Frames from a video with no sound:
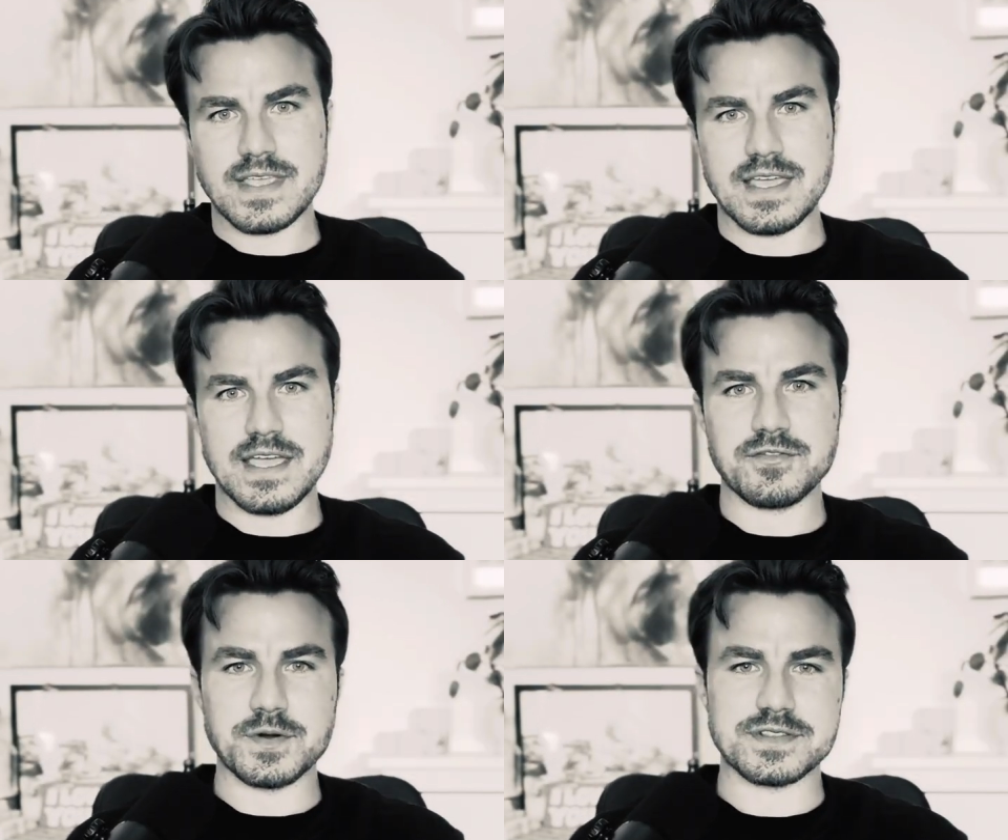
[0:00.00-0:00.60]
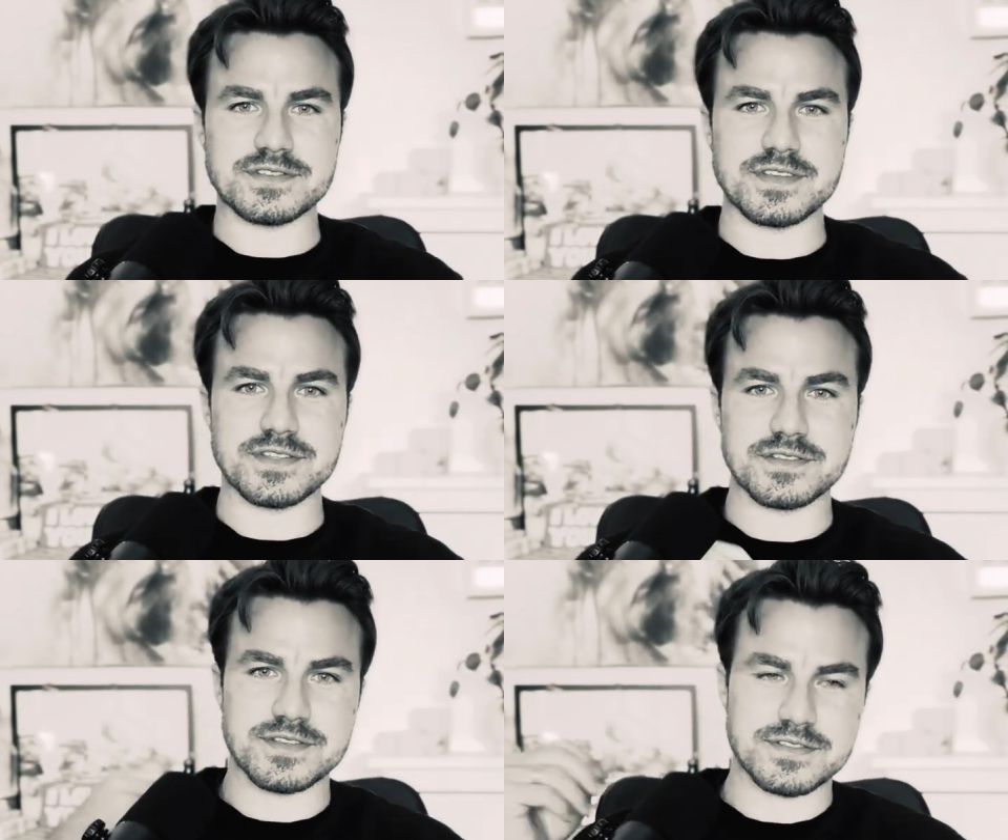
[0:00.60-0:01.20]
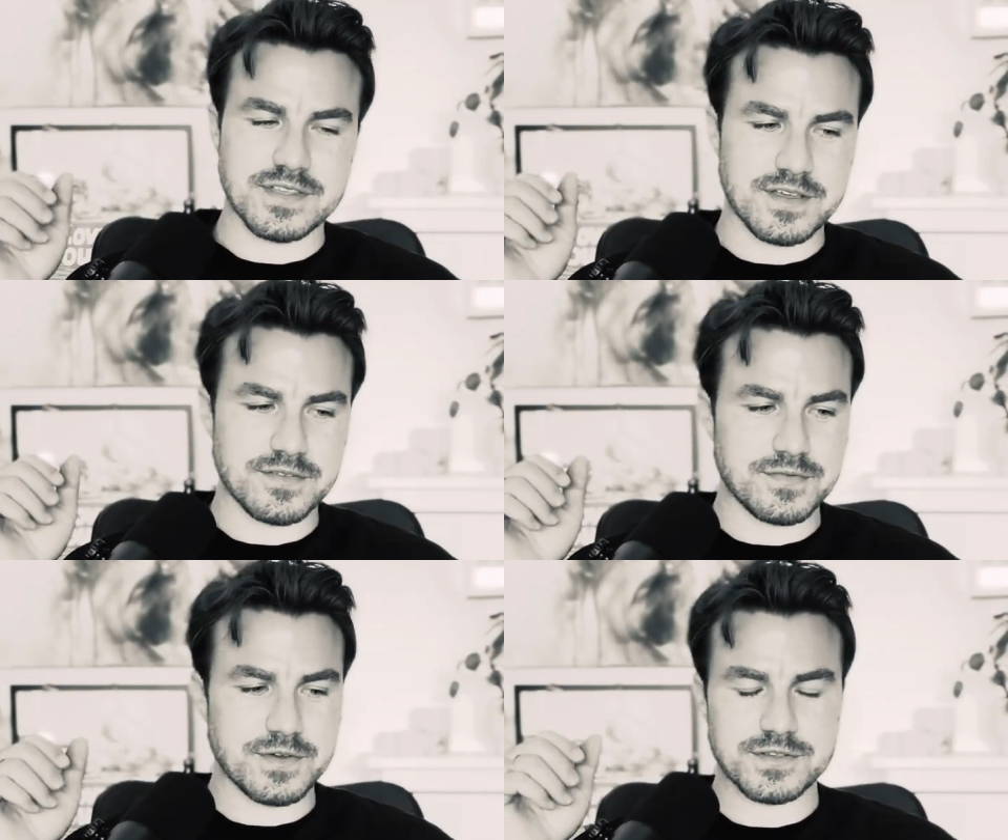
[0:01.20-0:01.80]
Hey everyone, so this is a
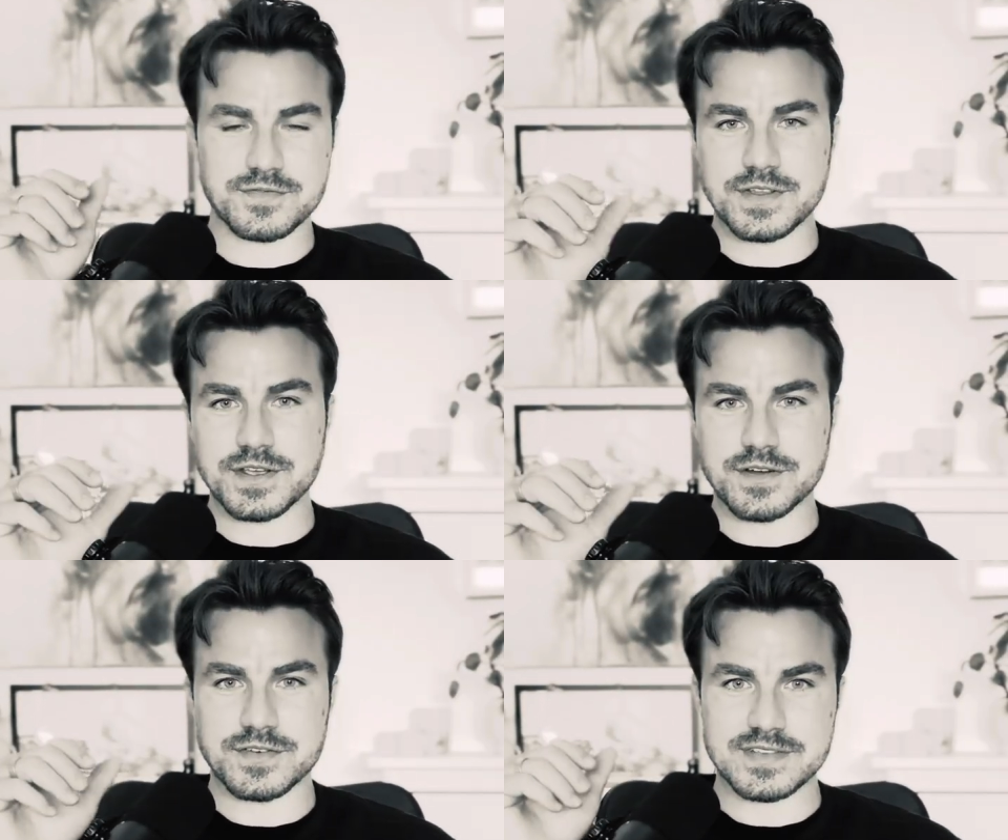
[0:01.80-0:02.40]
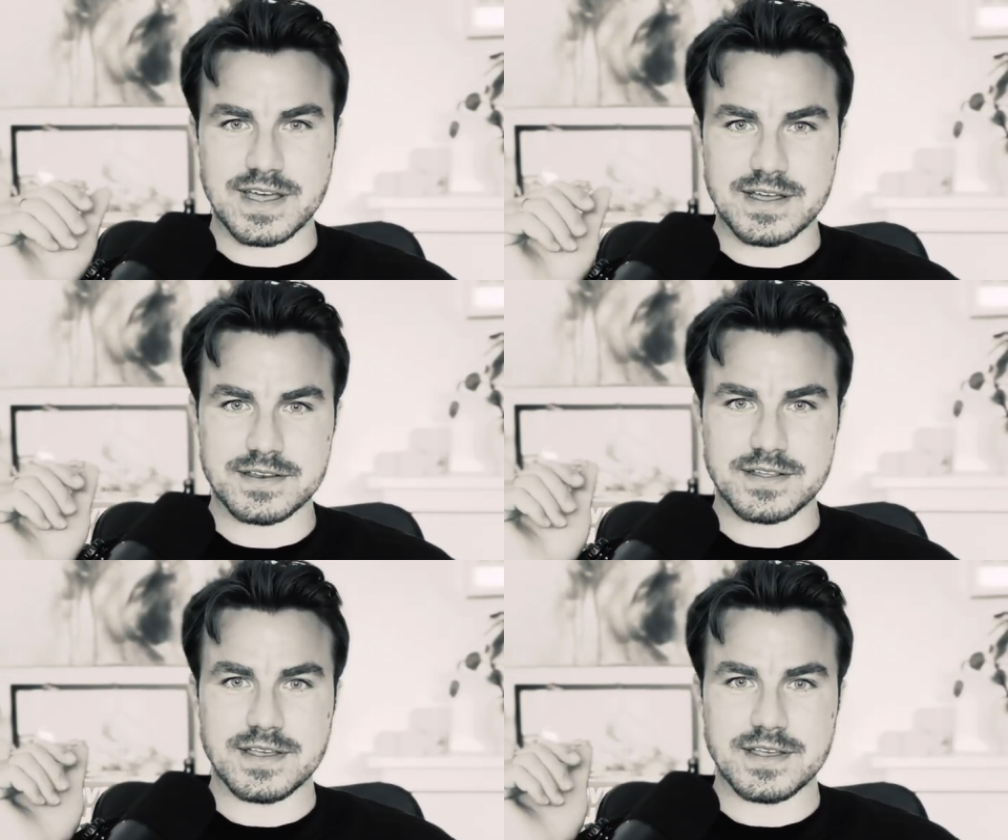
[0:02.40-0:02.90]
first video of its kind.